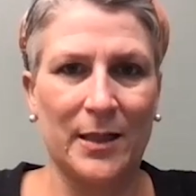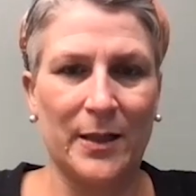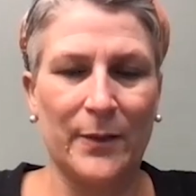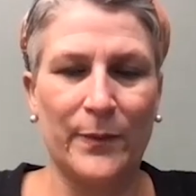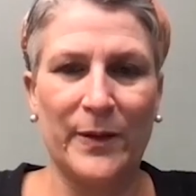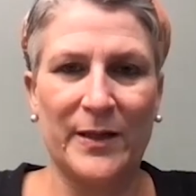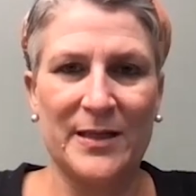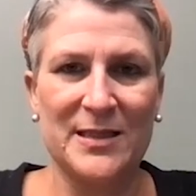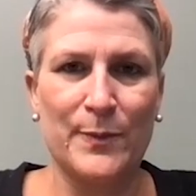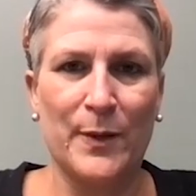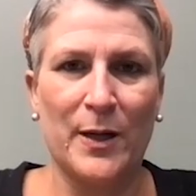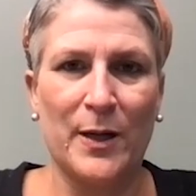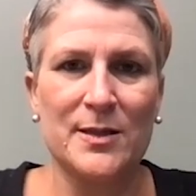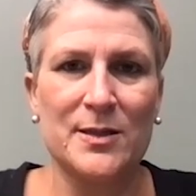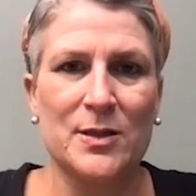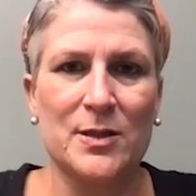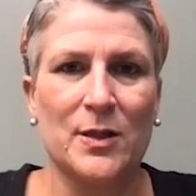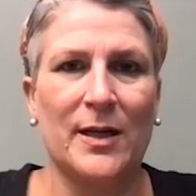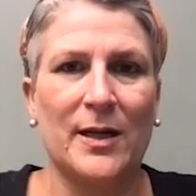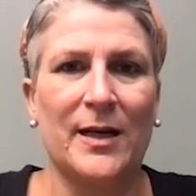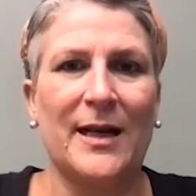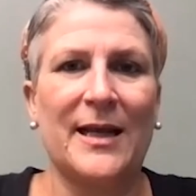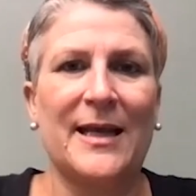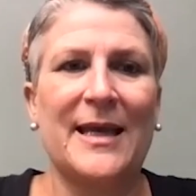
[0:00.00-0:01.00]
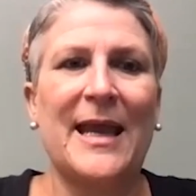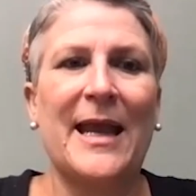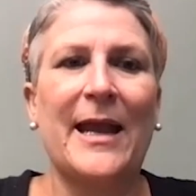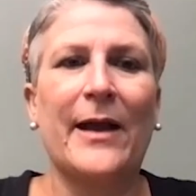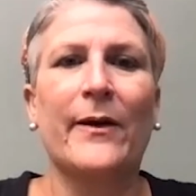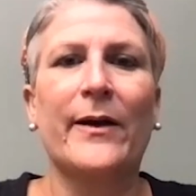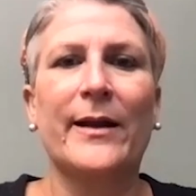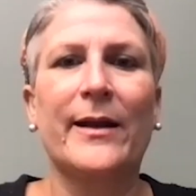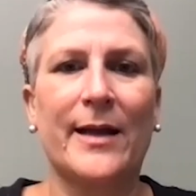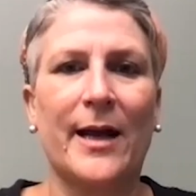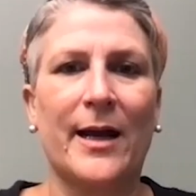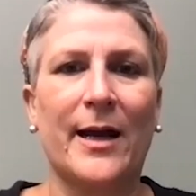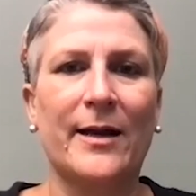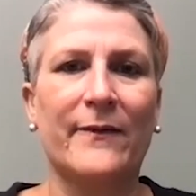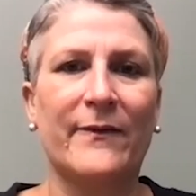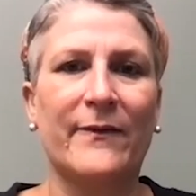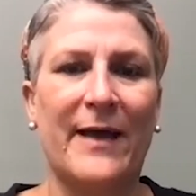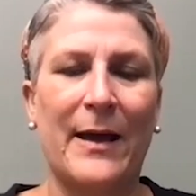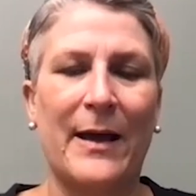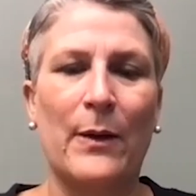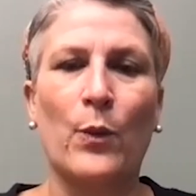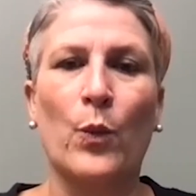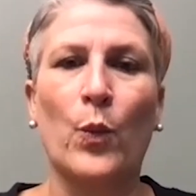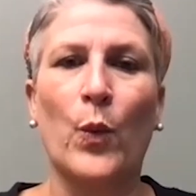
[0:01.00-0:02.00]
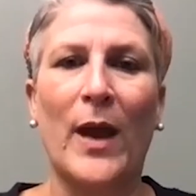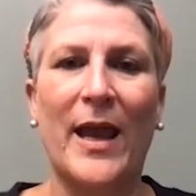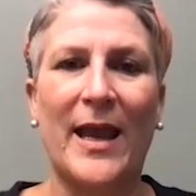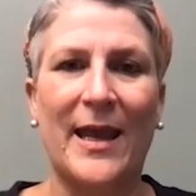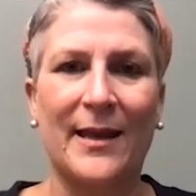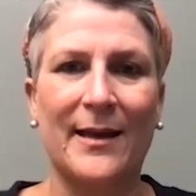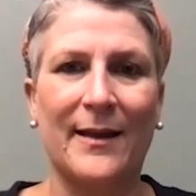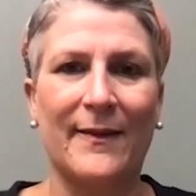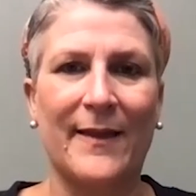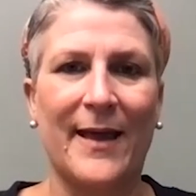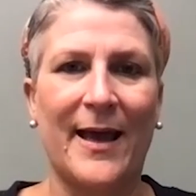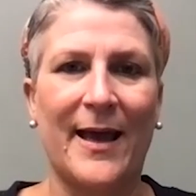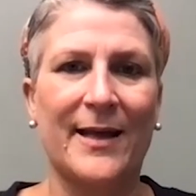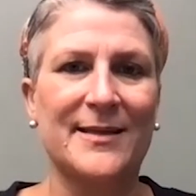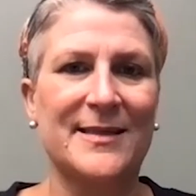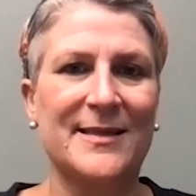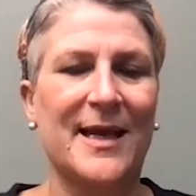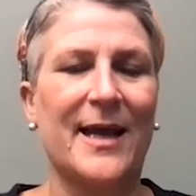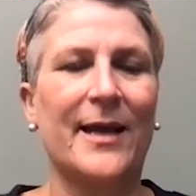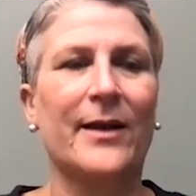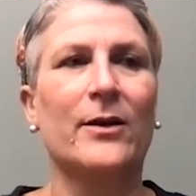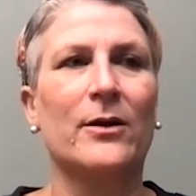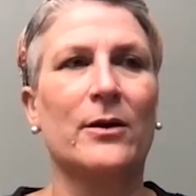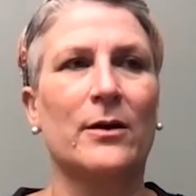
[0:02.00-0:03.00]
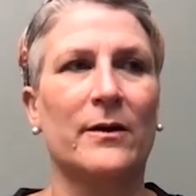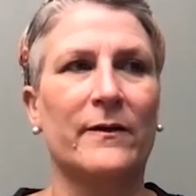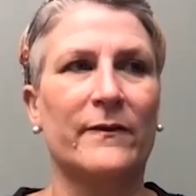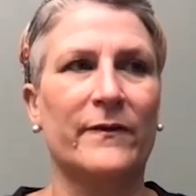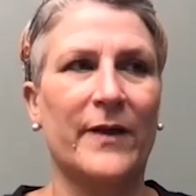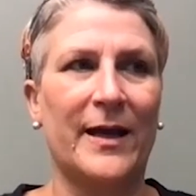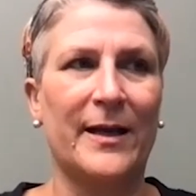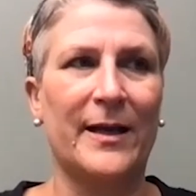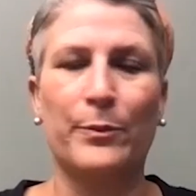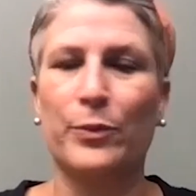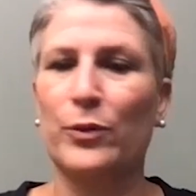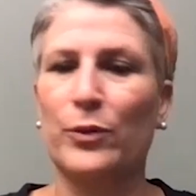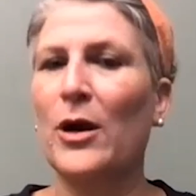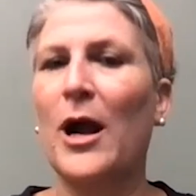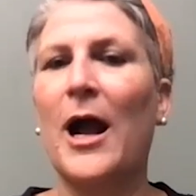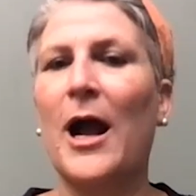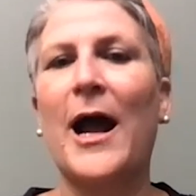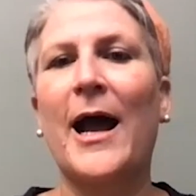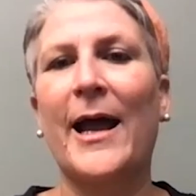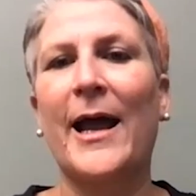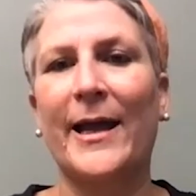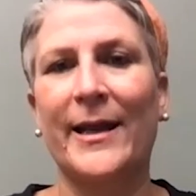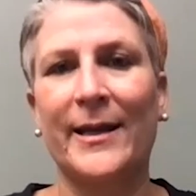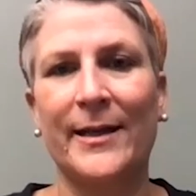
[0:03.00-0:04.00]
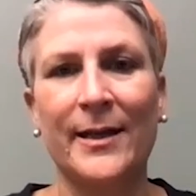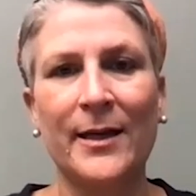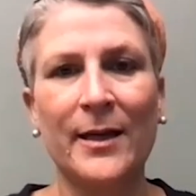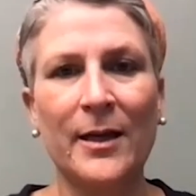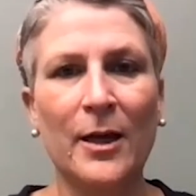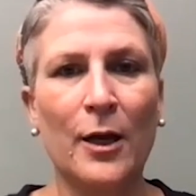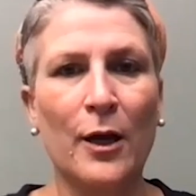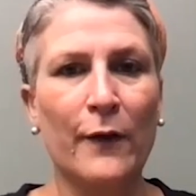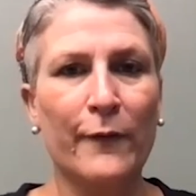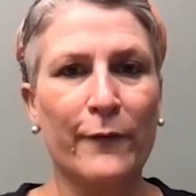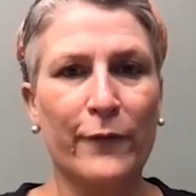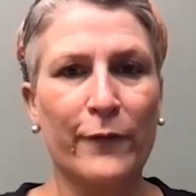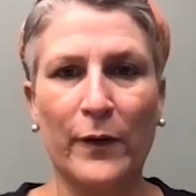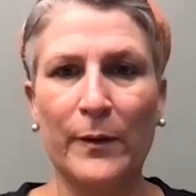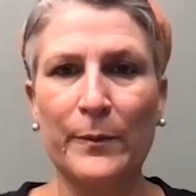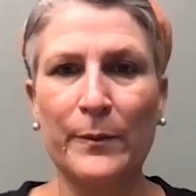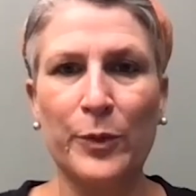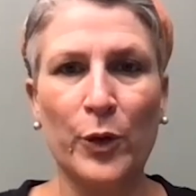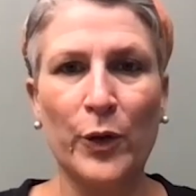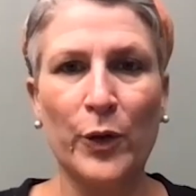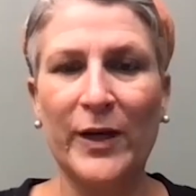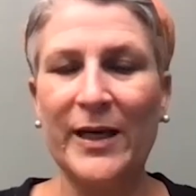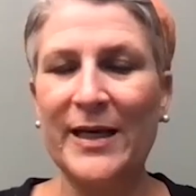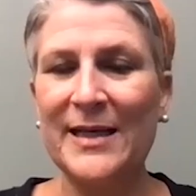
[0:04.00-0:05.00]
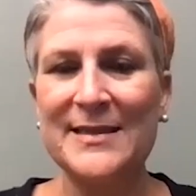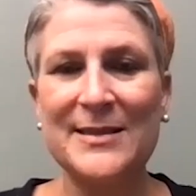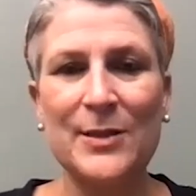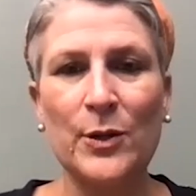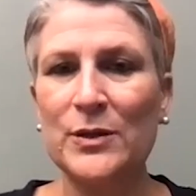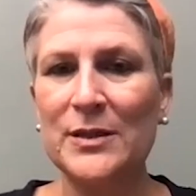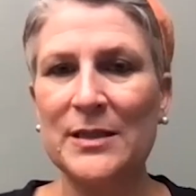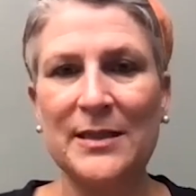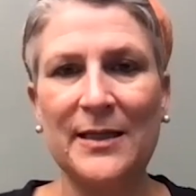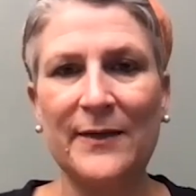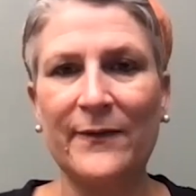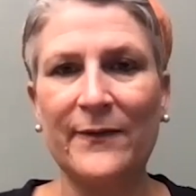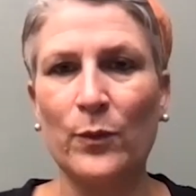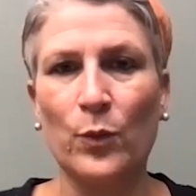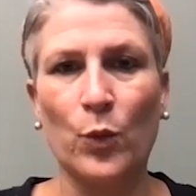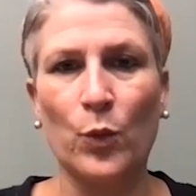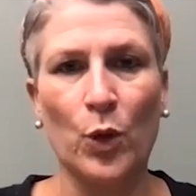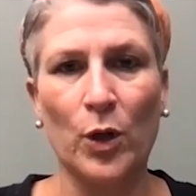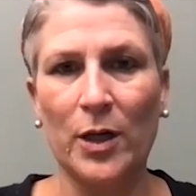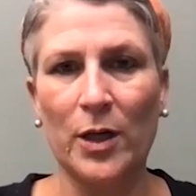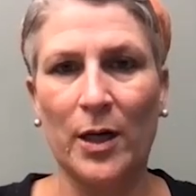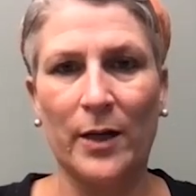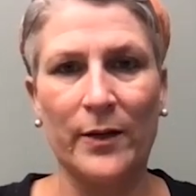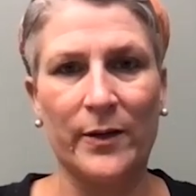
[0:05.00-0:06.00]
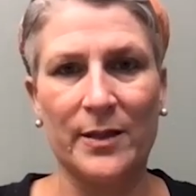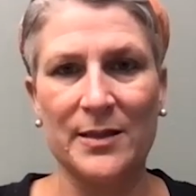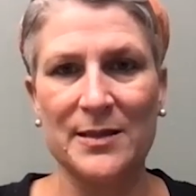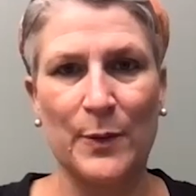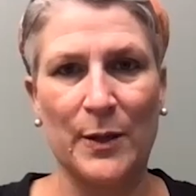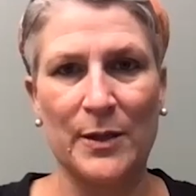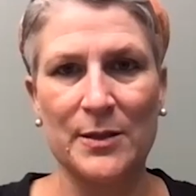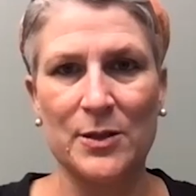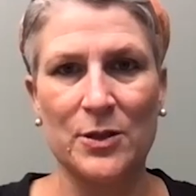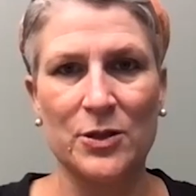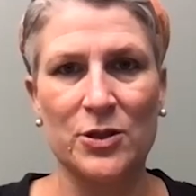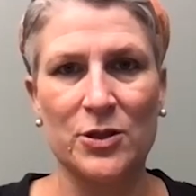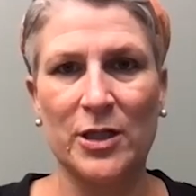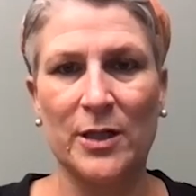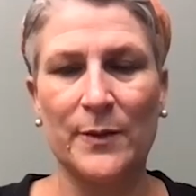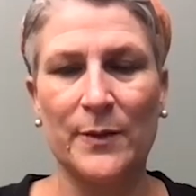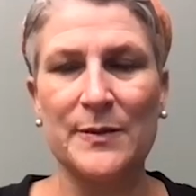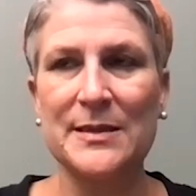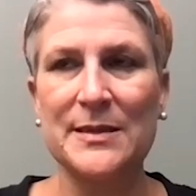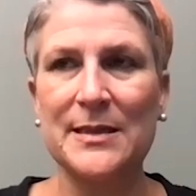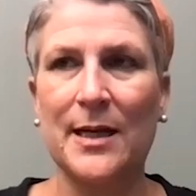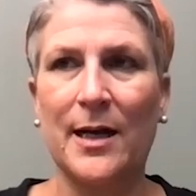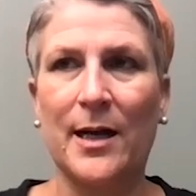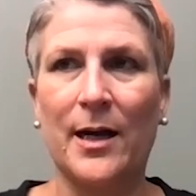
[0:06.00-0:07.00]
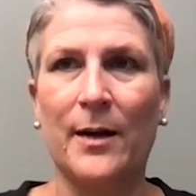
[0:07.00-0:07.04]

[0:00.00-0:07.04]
Olympic sponsor, and it carried kind of that weight and that tenor of like pride for employees who didn't even work on the sponsorships.